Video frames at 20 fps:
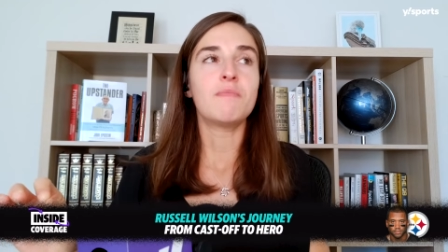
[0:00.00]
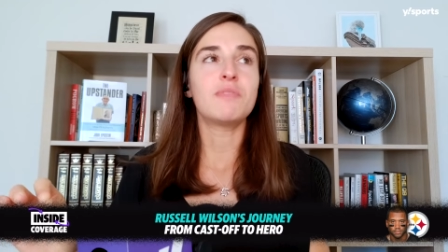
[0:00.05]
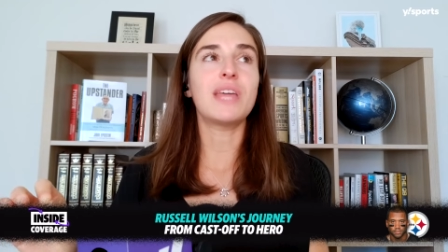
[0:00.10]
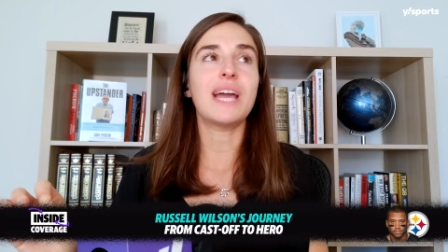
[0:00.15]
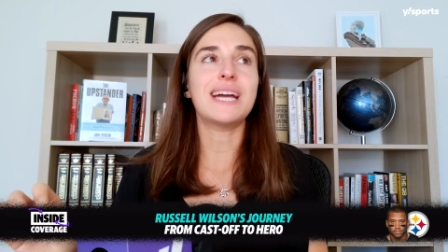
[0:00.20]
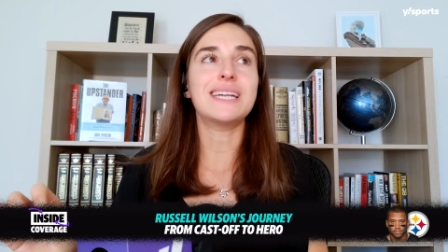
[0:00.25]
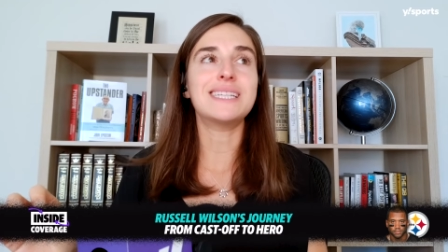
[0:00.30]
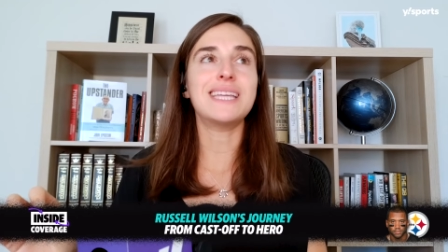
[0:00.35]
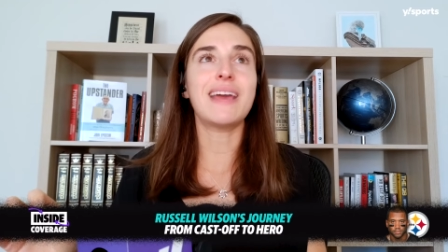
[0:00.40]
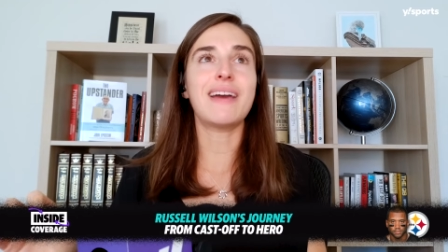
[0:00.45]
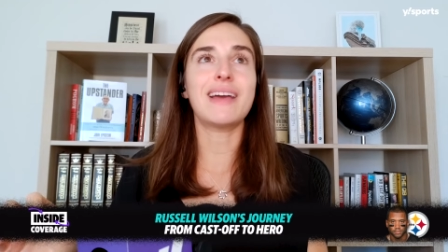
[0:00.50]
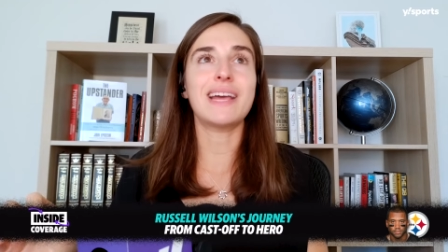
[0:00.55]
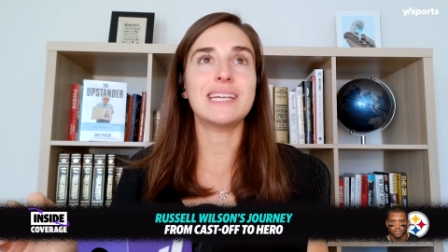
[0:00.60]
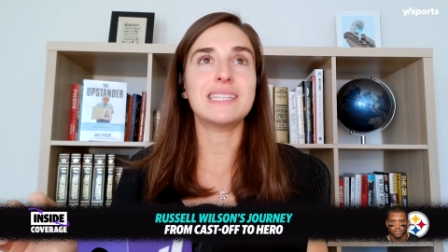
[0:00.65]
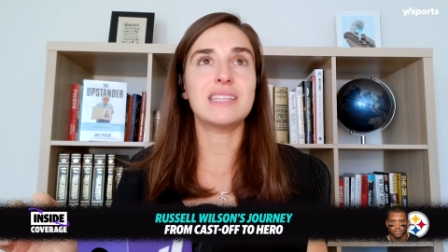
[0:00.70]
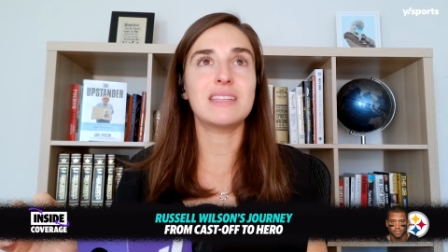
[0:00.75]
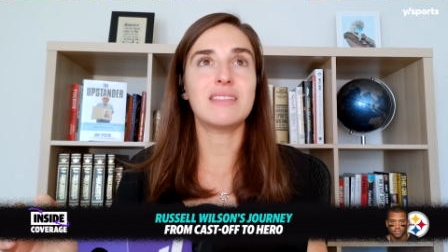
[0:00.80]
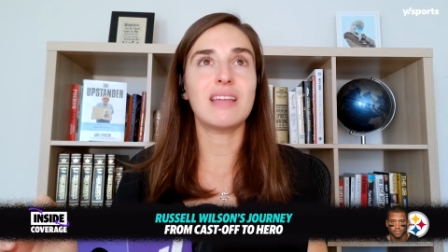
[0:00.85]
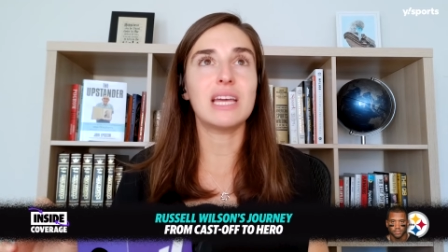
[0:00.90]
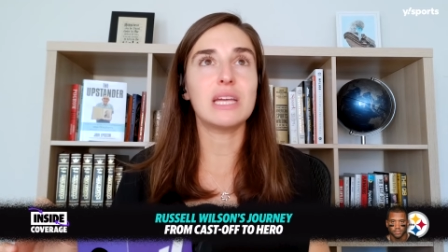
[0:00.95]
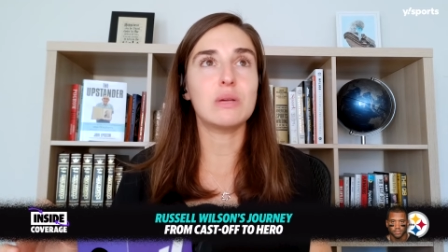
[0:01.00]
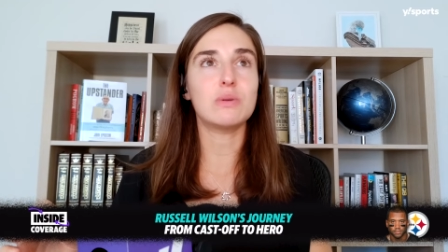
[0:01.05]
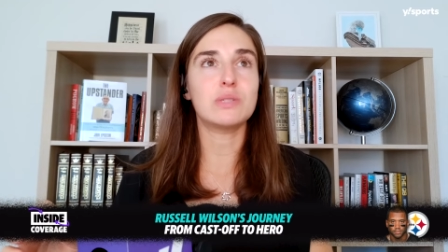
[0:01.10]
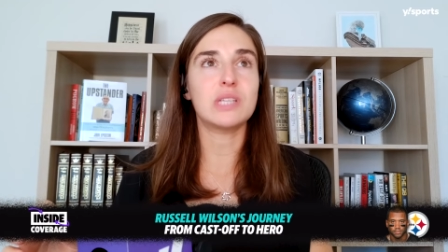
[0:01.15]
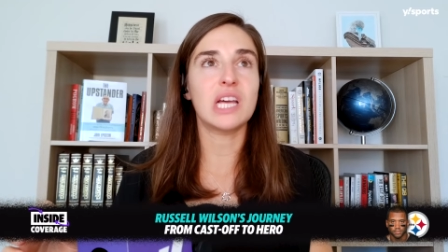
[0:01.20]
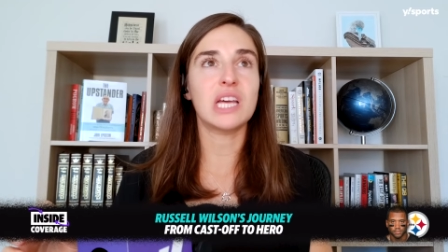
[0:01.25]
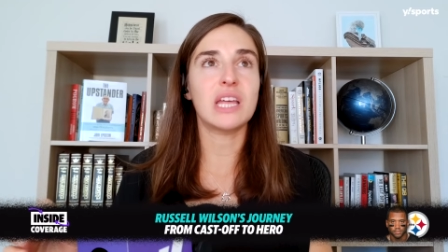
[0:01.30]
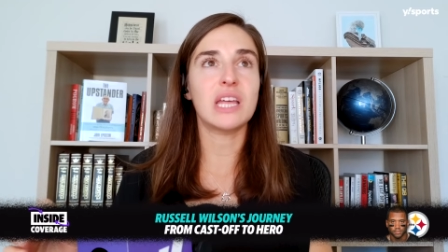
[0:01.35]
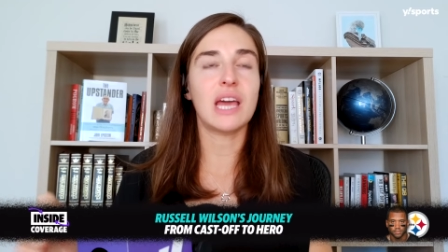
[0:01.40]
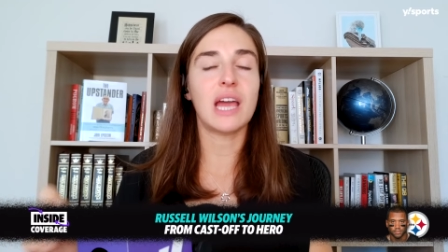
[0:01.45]
the idea isn't that you
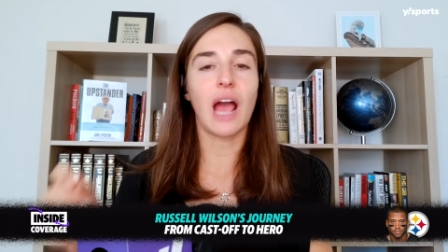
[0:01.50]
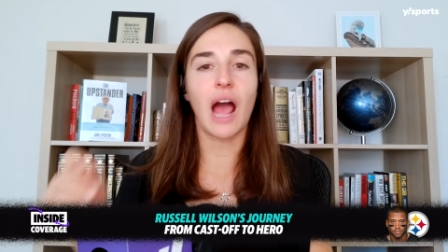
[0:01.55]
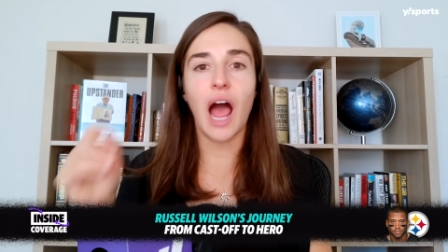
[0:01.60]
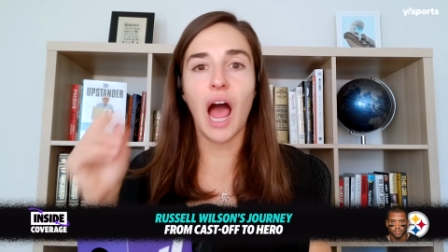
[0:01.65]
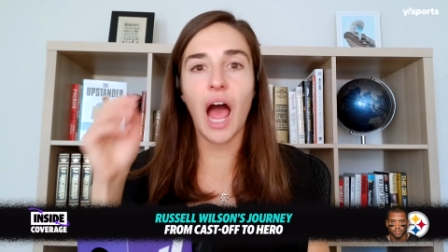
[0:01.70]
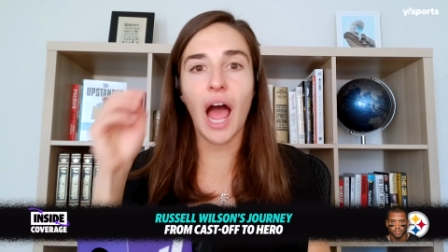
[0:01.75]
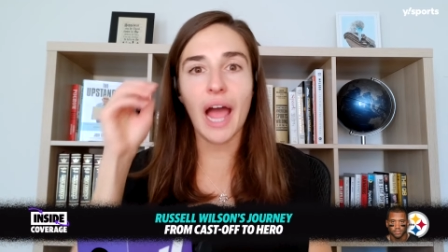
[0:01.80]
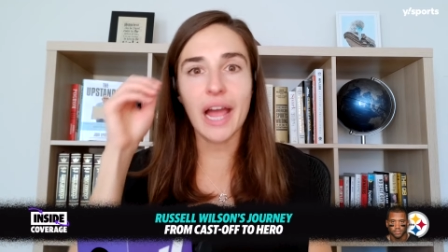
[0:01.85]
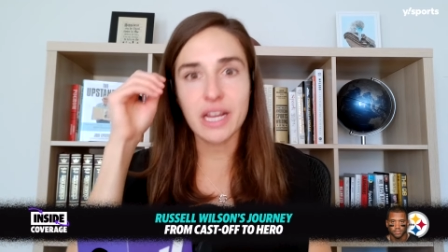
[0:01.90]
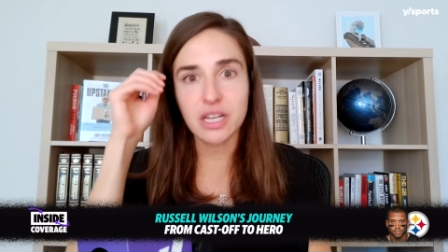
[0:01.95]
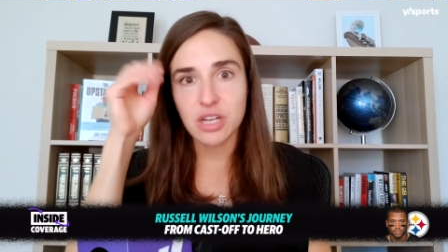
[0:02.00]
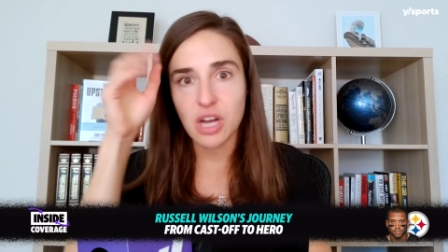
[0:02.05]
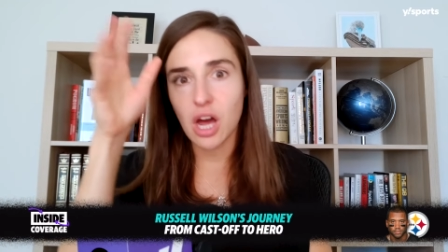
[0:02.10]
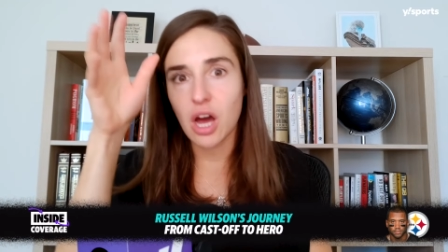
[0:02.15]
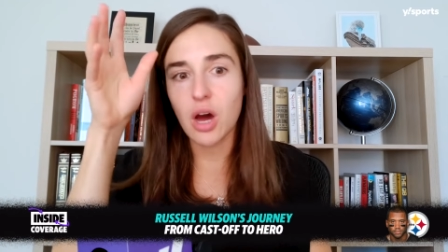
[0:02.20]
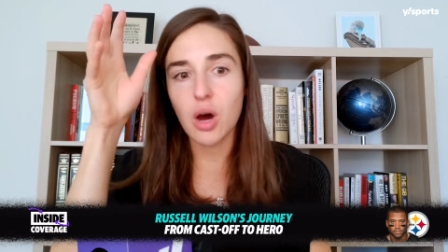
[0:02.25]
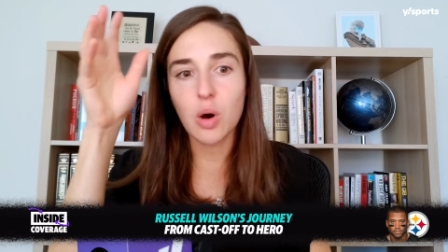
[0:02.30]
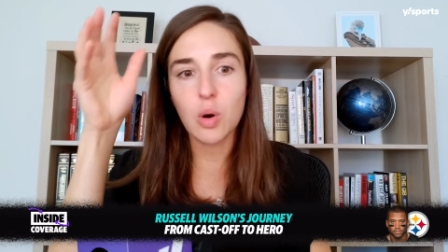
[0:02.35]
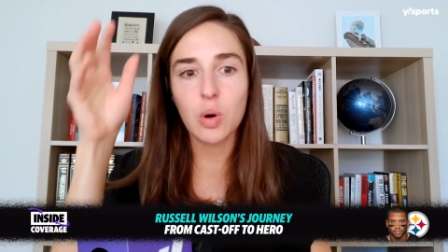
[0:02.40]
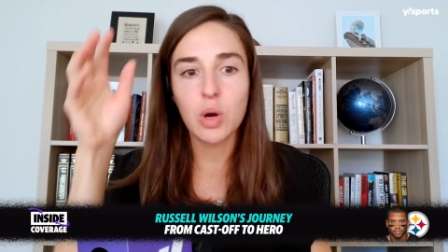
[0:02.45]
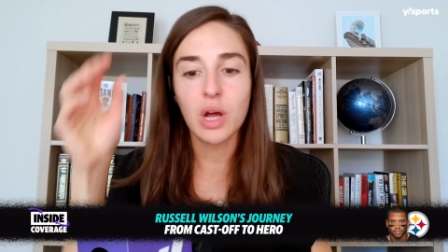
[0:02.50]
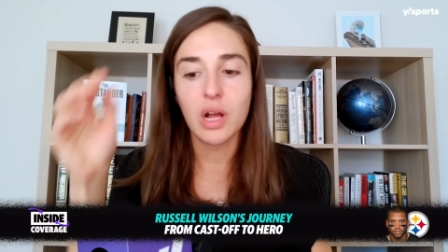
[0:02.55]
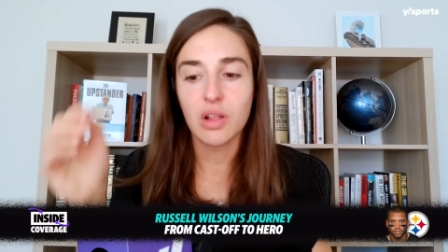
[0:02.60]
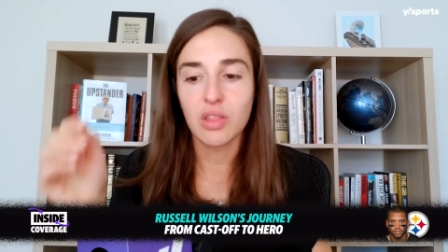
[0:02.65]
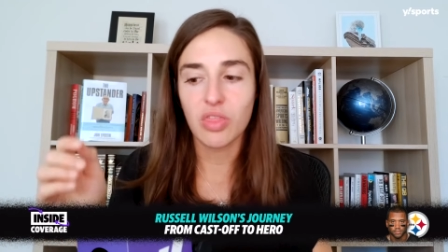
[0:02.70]
say like, I know